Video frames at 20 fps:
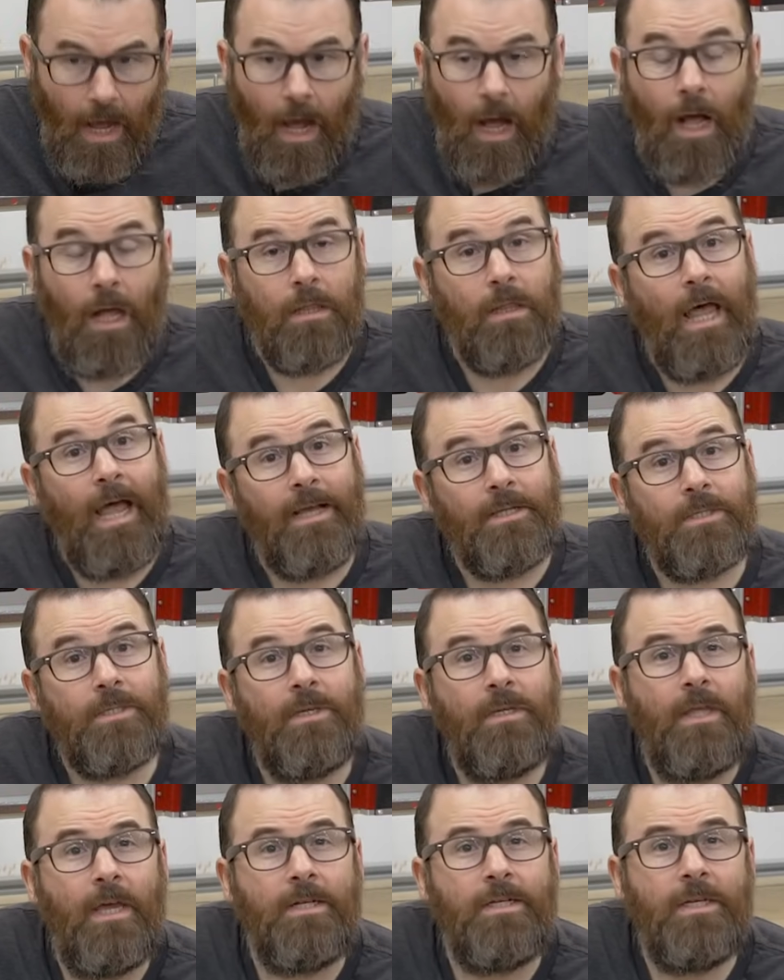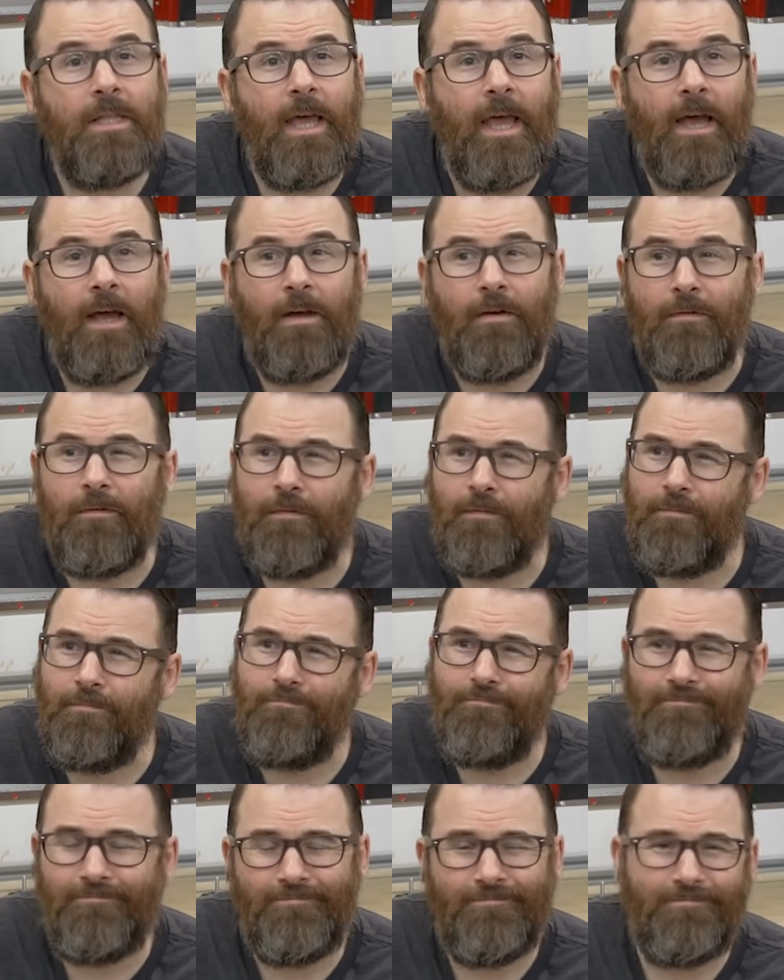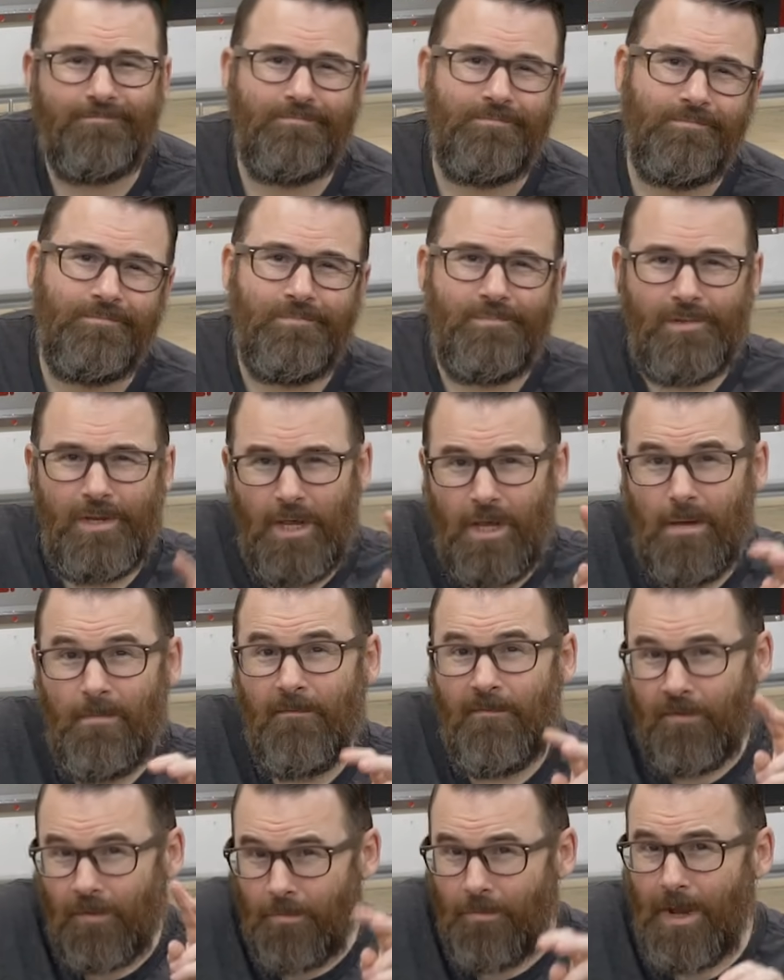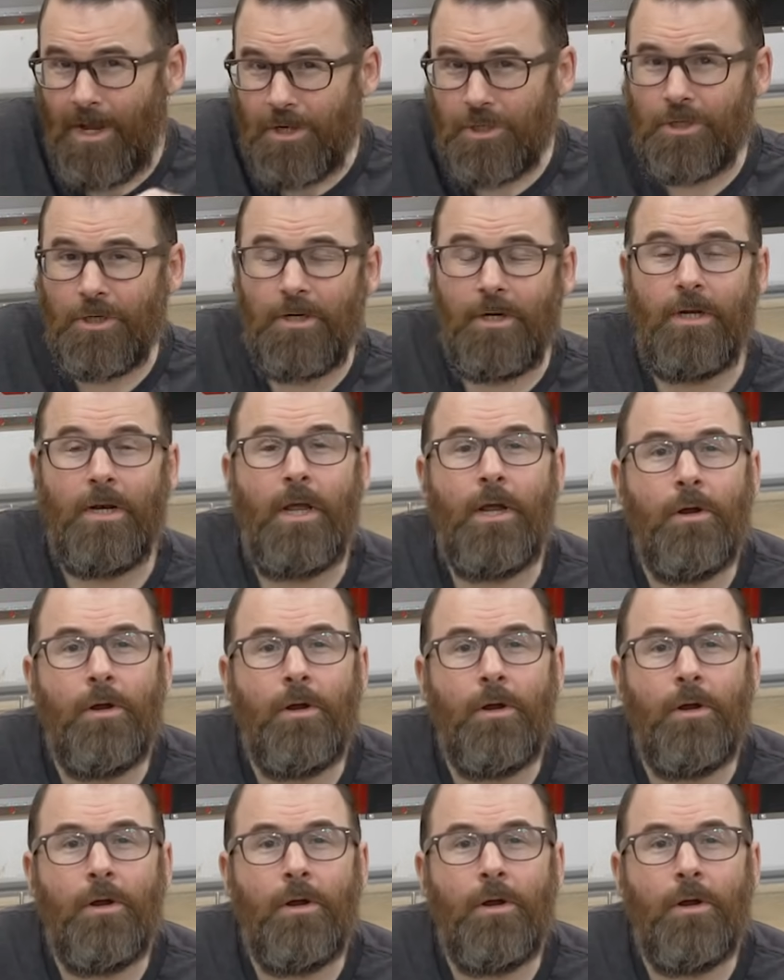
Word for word: Uh, lastly, they did have information in